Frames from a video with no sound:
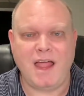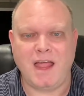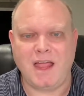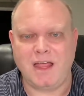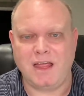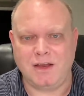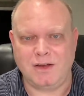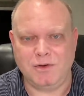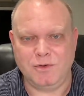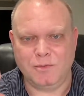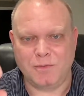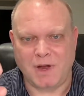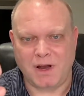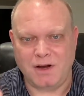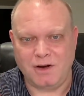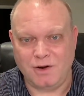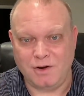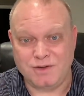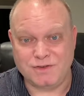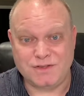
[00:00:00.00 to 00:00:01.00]
and you might
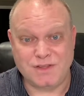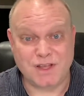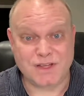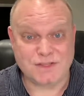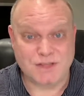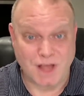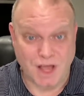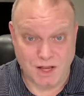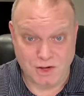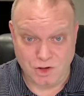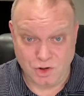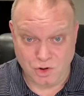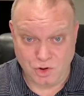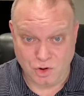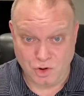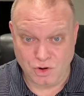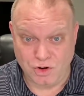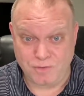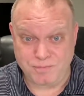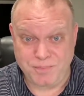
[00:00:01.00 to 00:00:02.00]
have noticed this, and you
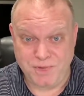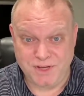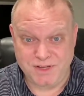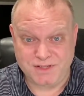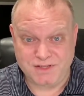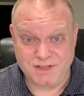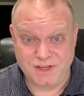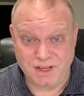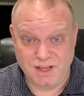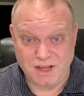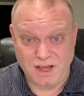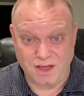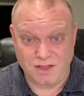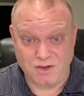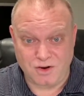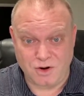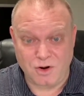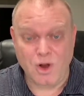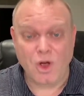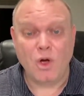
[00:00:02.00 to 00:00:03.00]
could have pieced
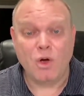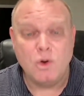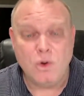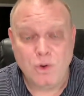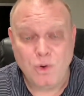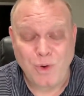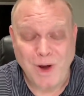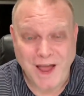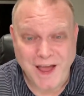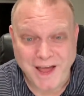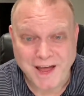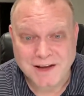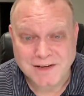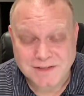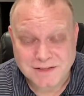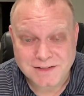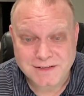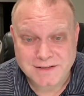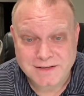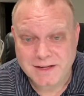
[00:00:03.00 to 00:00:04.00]
together who
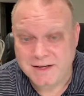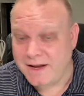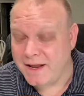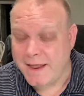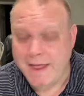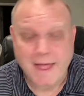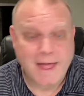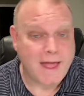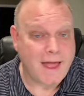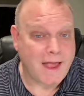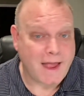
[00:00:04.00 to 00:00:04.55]
actually did it.